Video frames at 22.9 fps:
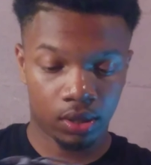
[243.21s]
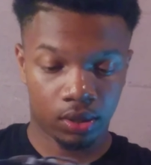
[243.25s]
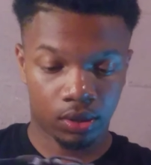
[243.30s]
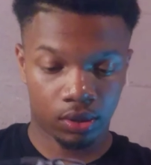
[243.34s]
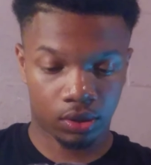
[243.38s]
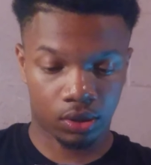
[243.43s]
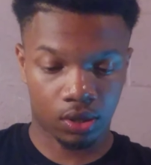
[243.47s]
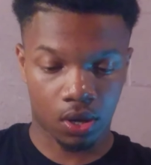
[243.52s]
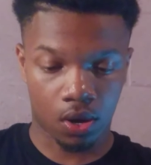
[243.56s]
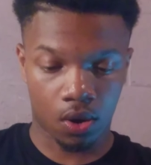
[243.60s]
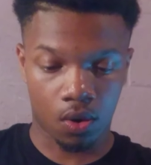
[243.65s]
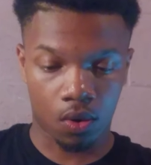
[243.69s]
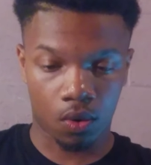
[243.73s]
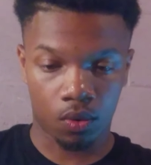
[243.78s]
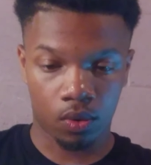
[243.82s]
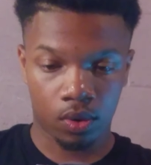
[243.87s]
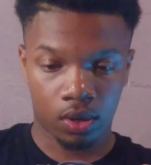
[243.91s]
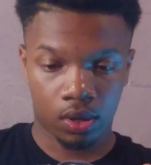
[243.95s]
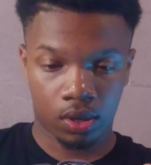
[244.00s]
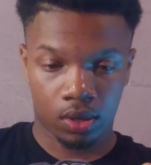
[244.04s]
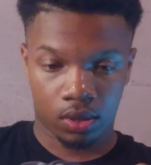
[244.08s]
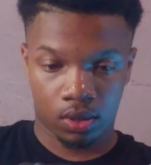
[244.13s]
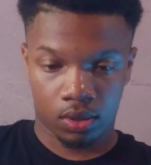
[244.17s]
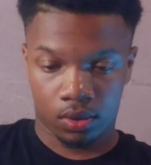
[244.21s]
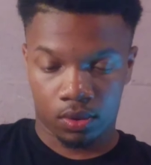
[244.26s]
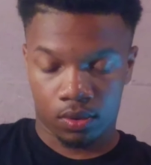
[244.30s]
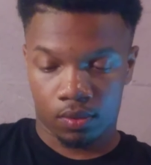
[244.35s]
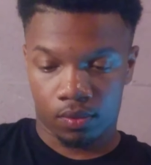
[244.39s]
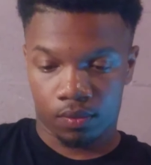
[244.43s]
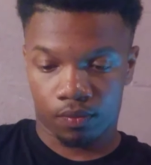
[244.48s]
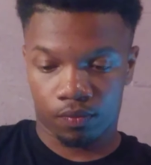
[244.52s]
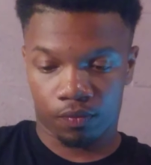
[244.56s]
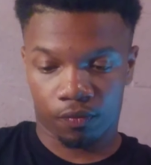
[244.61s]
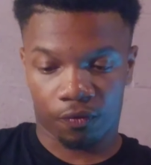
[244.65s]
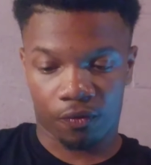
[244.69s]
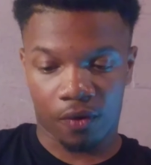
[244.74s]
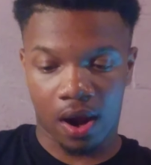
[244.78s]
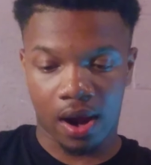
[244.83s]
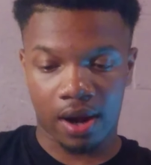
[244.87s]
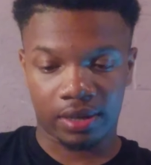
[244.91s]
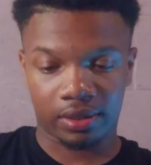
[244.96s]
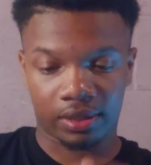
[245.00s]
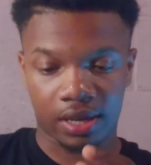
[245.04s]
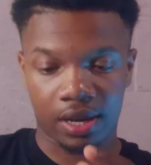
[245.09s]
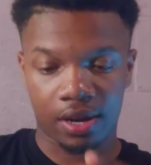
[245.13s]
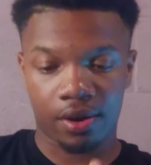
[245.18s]
So as far
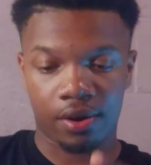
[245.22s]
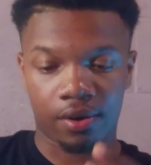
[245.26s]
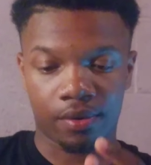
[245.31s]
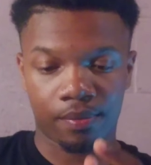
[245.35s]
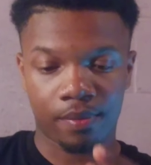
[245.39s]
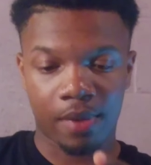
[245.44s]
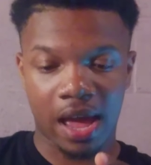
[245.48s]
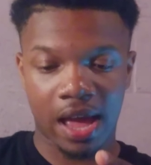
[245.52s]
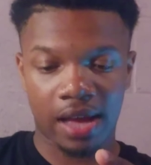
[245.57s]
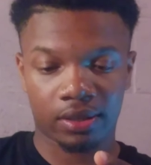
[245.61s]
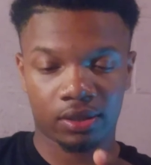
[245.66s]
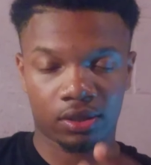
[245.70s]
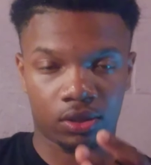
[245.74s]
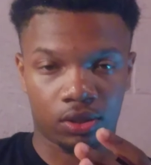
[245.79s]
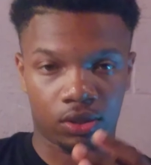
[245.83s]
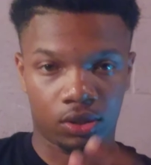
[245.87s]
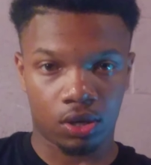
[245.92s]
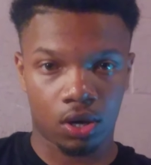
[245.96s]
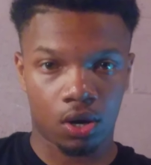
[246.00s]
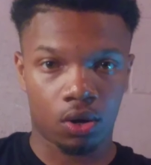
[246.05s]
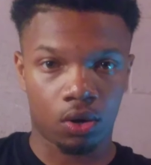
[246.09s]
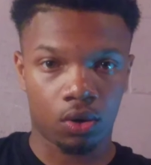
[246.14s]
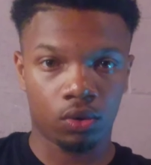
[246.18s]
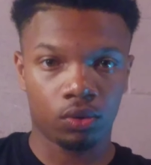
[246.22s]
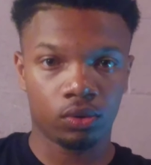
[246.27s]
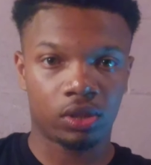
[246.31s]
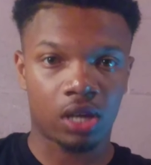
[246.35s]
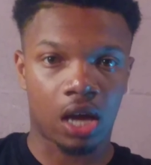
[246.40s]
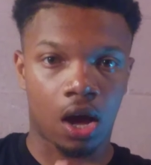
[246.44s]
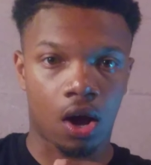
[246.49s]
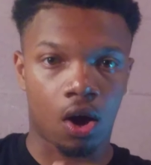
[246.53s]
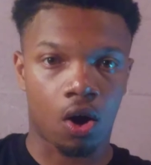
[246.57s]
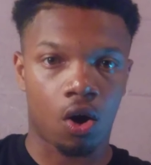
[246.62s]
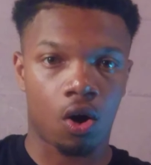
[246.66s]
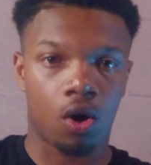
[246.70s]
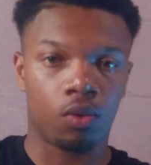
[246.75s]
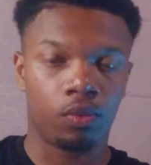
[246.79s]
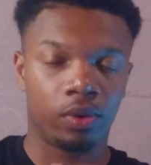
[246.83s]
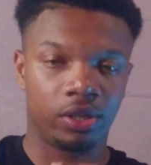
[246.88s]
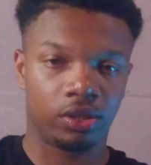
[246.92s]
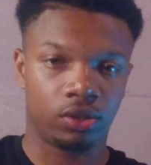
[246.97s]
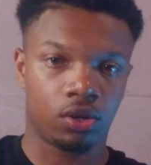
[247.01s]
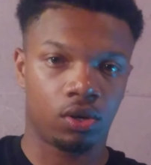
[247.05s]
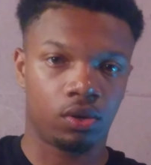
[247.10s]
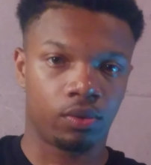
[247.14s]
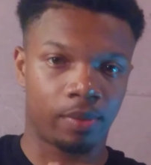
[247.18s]
as Air Max goes, I
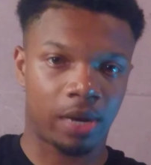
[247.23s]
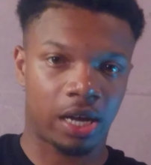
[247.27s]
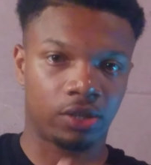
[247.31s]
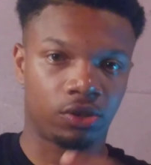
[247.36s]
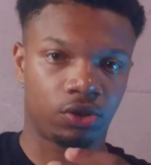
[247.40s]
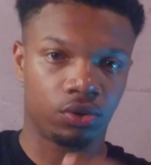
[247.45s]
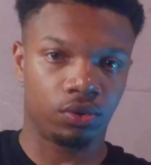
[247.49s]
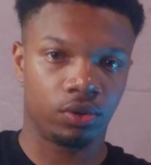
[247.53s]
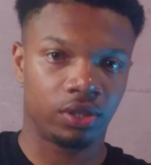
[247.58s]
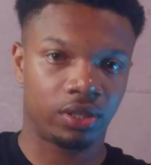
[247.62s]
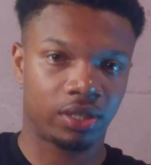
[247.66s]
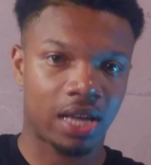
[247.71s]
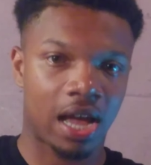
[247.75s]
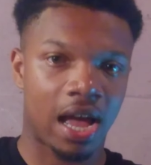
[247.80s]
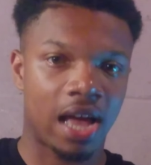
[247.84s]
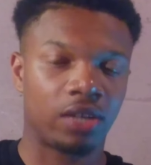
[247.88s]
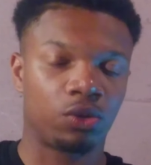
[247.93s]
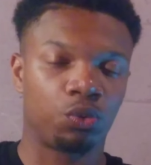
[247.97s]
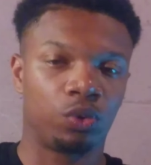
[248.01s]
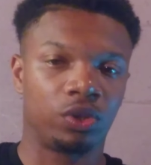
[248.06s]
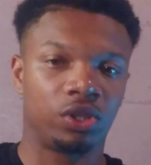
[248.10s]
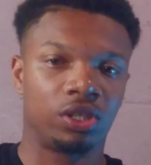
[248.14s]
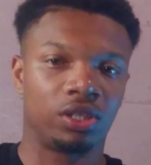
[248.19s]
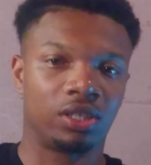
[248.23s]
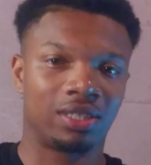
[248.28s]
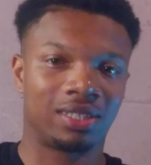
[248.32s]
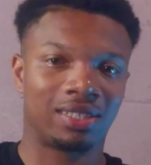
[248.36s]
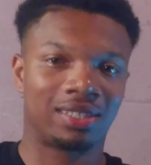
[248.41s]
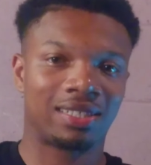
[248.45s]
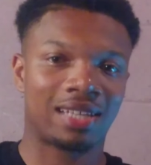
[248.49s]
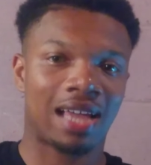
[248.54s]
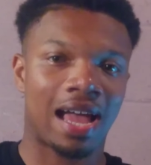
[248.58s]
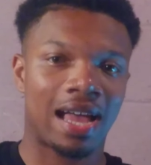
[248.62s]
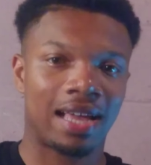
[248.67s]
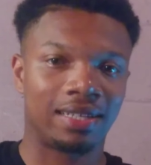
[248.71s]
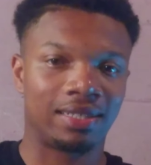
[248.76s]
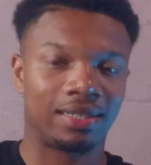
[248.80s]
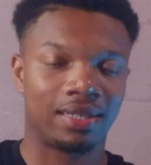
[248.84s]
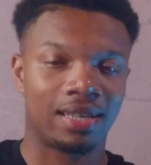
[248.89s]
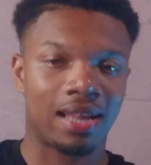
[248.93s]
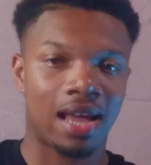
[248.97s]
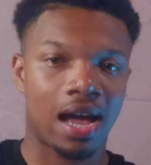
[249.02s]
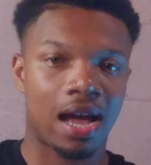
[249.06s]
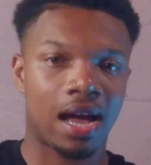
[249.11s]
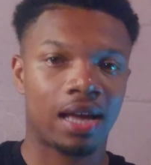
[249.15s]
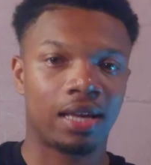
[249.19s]
always go my true to size, which is a size
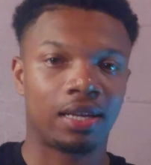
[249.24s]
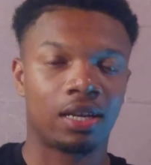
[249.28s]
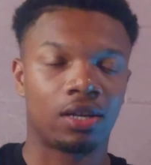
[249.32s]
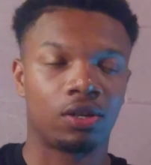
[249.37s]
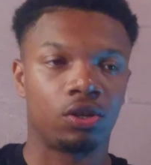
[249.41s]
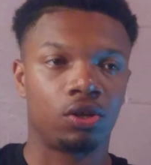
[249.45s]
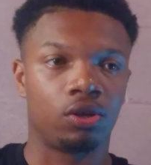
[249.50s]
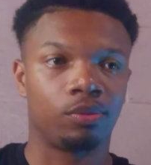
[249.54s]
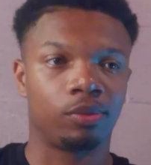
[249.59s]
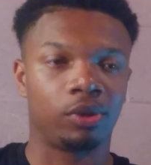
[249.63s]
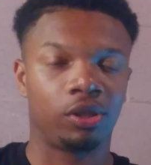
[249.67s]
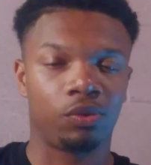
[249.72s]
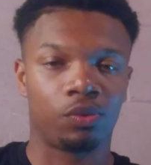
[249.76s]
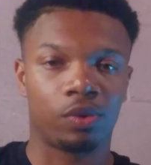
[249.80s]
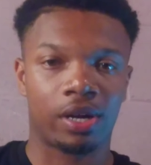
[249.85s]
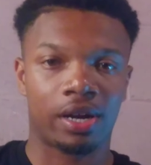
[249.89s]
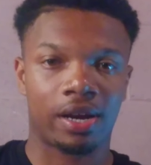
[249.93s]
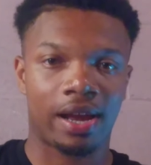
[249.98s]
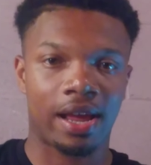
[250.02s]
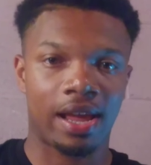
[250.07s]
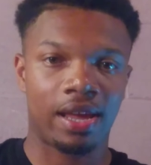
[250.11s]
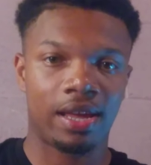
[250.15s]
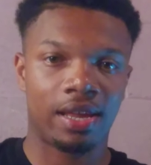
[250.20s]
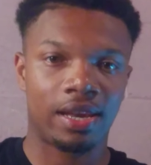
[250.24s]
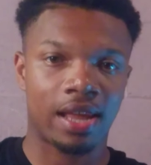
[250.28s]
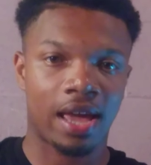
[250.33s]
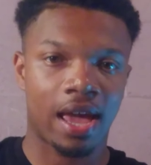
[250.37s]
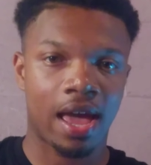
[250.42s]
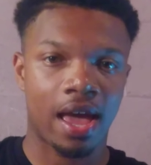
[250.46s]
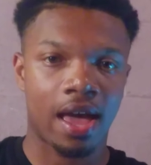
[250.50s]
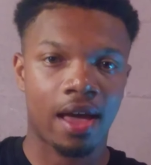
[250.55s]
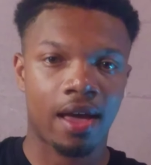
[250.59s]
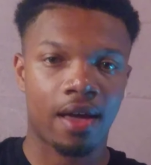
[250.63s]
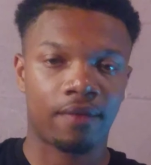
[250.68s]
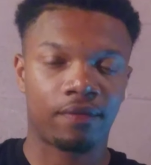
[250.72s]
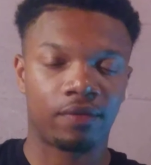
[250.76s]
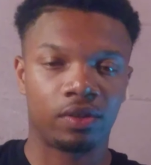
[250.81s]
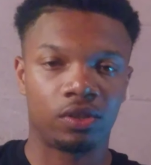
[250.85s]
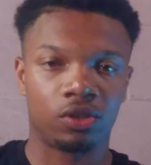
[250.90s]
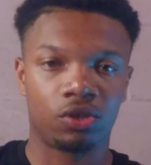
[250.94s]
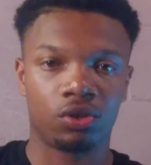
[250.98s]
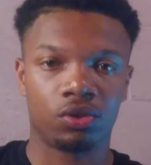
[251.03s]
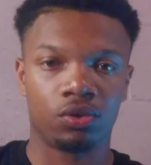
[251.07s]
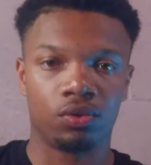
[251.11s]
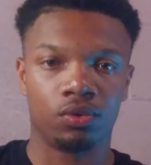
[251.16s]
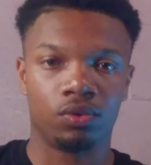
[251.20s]
9. I normally wear 8.5 in
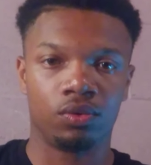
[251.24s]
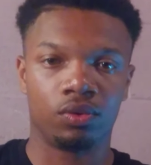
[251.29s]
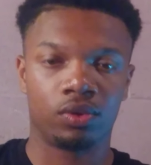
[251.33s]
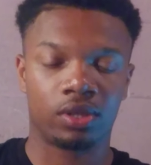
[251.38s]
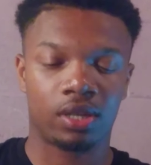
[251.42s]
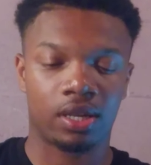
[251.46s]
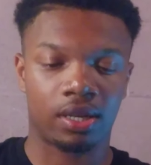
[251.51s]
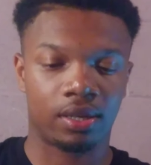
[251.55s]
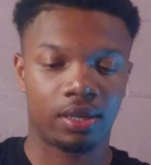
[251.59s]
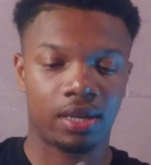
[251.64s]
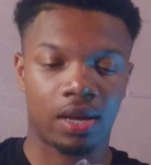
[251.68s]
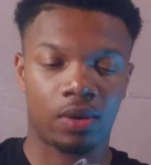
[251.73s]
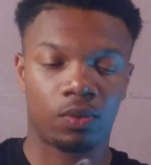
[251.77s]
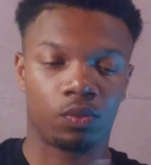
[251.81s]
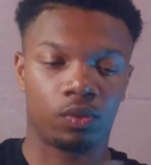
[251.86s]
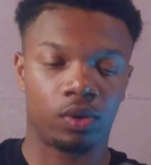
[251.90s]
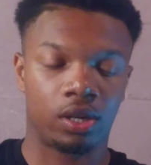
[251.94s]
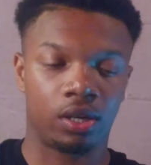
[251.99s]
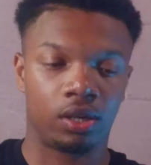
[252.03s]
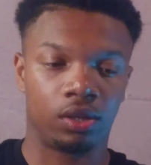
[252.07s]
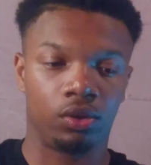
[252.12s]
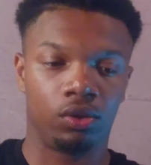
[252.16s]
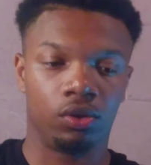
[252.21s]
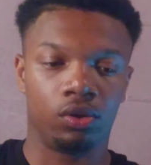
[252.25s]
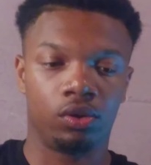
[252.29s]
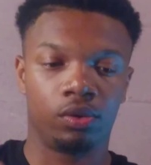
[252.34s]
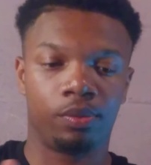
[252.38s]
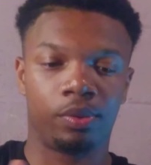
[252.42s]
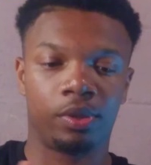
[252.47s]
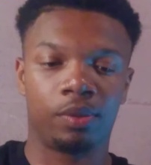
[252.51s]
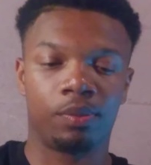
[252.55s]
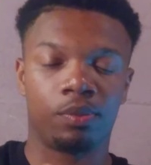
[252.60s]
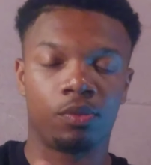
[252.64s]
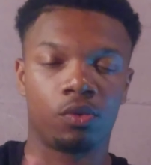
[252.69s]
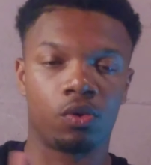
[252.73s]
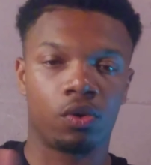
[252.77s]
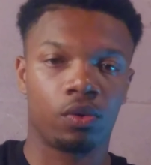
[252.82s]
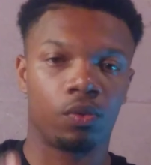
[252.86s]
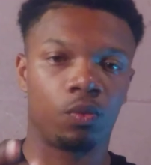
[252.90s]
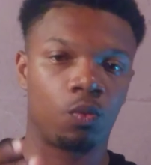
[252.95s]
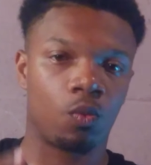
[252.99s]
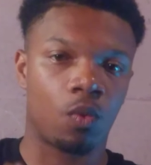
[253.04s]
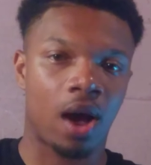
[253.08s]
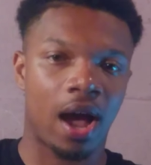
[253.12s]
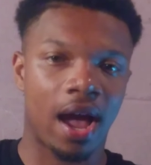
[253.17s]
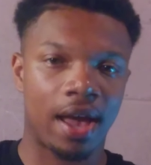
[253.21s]
shoes that run a little bit more
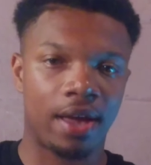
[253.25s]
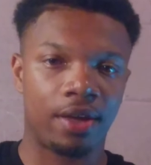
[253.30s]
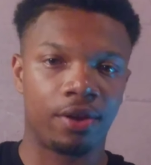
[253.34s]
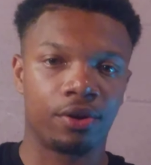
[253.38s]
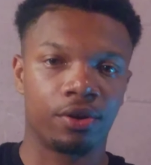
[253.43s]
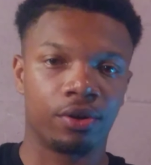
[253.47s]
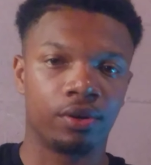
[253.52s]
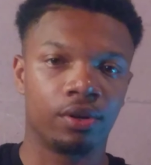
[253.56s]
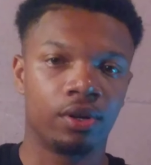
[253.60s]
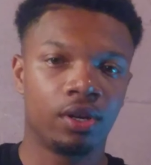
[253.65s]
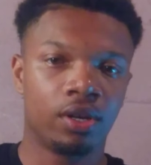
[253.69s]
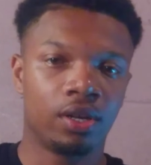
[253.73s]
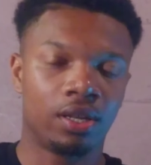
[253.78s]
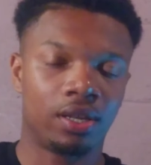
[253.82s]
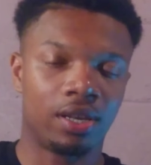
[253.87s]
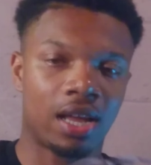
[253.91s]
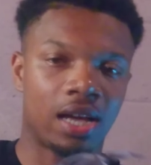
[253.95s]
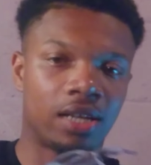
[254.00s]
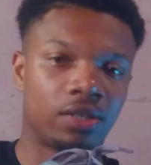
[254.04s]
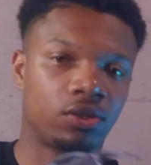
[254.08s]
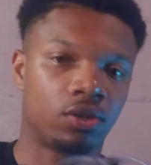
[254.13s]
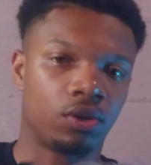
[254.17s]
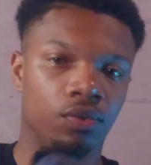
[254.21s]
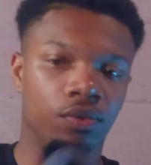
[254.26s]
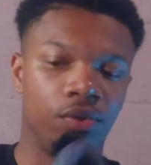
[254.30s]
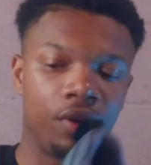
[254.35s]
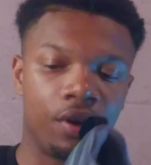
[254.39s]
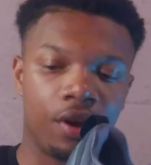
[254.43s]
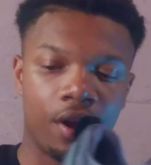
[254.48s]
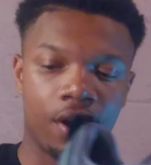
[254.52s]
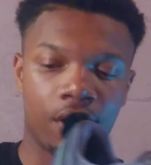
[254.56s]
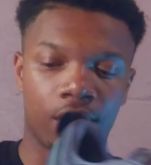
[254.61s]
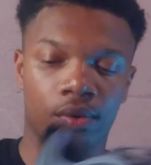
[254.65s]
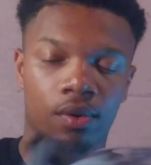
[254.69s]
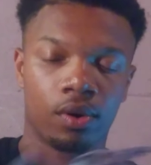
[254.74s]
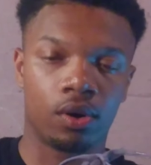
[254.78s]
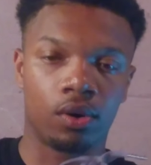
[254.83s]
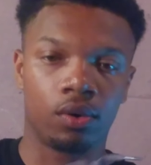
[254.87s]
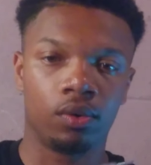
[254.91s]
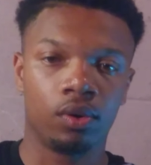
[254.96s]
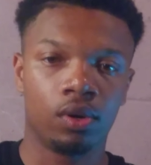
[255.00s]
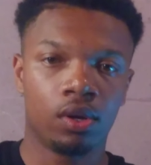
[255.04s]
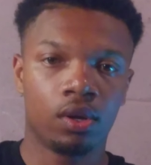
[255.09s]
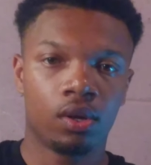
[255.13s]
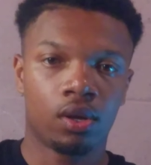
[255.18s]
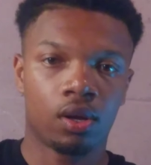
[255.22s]
wider, not so narrow,